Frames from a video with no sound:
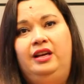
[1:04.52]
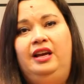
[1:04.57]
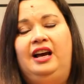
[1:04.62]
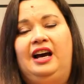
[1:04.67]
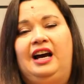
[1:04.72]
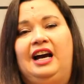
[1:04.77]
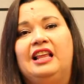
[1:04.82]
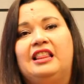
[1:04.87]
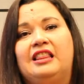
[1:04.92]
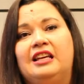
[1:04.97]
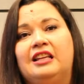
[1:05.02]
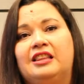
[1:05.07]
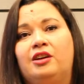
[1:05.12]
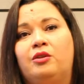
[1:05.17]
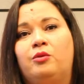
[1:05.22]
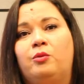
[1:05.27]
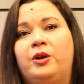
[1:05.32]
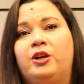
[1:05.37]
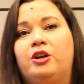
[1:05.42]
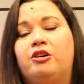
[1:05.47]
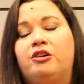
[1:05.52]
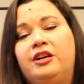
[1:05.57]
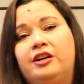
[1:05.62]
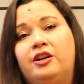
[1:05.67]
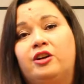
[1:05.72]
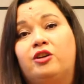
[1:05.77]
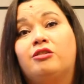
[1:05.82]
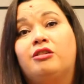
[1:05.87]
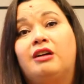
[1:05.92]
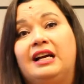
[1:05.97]
I think that we are in
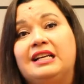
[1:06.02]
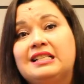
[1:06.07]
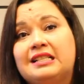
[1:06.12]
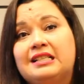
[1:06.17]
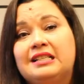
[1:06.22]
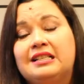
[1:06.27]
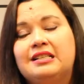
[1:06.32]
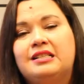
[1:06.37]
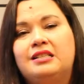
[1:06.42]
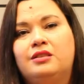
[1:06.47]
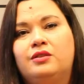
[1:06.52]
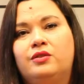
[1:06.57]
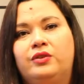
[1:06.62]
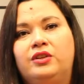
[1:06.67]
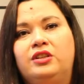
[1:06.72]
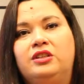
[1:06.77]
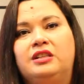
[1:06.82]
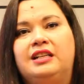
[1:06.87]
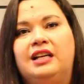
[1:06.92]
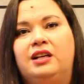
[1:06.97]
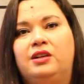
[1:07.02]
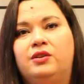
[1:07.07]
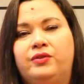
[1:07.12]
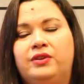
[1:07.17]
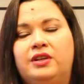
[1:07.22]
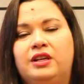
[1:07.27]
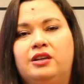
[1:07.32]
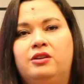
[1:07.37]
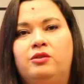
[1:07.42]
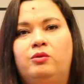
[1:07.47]
a crisis in
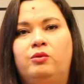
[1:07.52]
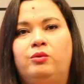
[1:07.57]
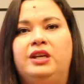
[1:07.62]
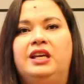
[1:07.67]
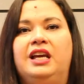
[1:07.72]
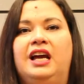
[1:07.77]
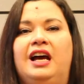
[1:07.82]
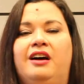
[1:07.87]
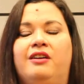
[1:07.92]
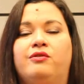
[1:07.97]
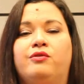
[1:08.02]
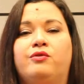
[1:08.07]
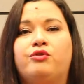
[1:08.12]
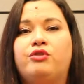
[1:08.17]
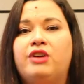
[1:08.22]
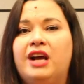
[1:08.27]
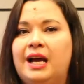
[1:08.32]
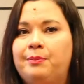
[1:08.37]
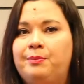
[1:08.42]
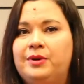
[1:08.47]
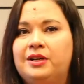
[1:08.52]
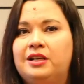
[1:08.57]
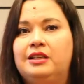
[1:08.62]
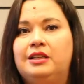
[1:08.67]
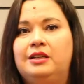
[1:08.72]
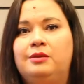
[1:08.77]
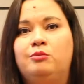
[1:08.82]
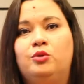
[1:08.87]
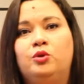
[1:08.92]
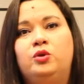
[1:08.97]
Philadelphia. We have
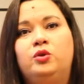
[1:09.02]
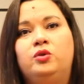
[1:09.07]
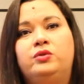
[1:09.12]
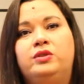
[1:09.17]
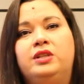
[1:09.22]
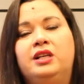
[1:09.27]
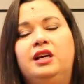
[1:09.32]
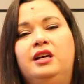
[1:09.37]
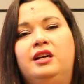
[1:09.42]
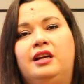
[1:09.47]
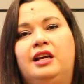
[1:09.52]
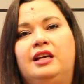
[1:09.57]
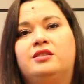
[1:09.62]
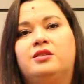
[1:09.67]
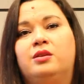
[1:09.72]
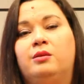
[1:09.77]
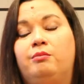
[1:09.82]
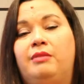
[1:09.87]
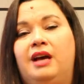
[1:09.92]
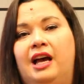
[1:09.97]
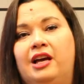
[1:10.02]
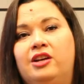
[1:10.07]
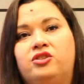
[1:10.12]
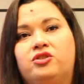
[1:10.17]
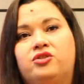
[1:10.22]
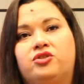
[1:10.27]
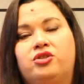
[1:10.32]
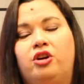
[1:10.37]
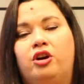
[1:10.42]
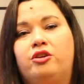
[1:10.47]
rapidly moved into mass
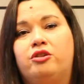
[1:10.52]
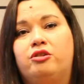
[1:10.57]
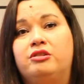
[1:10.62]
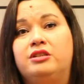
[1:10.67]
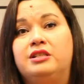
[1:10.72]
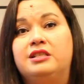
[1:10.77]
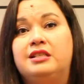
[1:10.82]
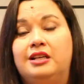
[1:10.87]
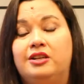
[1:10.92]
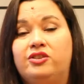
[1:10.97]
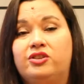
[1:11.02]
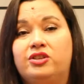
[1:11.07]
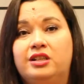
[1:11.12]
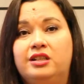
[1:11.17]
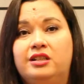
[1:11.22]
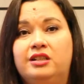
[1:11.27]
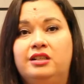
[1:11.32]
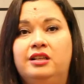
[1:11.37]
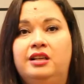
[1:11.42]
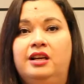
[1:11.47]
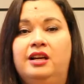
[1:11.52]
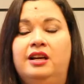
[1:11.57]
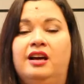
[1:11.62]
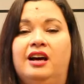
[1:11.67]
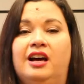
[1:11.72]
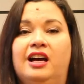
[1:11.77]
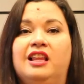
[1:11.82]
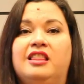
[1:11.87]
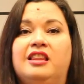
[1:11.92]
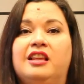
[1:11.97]
charterization.
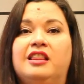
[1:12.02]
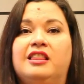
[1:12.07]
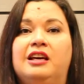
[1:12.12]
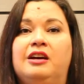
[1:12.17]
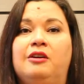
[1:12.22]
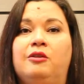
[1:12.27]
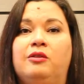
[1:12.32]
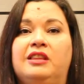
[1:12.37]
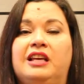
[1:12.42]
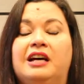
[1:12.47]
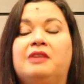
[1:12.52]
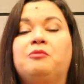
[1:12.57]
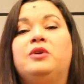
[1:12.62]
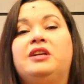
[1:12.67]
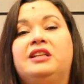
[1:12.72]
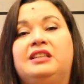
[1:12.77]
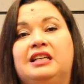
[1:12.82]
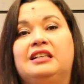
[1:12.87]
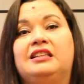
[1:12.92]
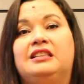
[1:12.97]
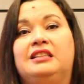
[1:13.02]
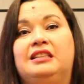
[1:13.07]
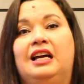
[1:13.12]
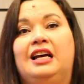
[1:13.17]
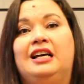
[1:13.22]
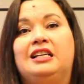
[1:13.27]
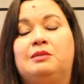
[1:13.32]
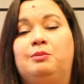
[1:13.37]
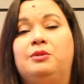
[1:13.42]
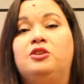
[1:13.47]
I think that, that what that
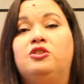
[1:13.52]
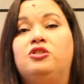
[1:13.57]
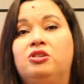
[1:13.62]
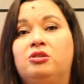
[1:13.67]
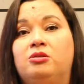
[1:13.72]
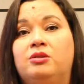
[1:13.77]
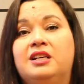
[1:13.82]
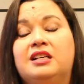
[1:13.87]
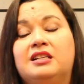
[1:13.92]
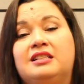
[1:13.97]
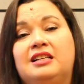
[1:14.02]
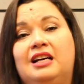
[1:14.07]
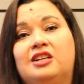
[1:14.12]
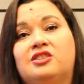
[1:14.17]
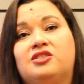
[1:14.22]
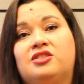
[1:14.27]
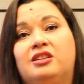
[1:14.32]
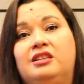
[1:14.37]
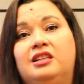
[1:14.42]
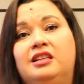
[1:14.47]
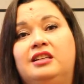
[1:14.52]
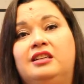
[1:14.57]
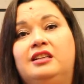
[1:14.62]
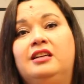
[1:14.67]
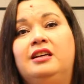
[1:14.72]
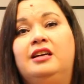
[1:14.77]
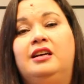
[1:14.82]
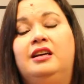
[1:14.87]
has been doing is actually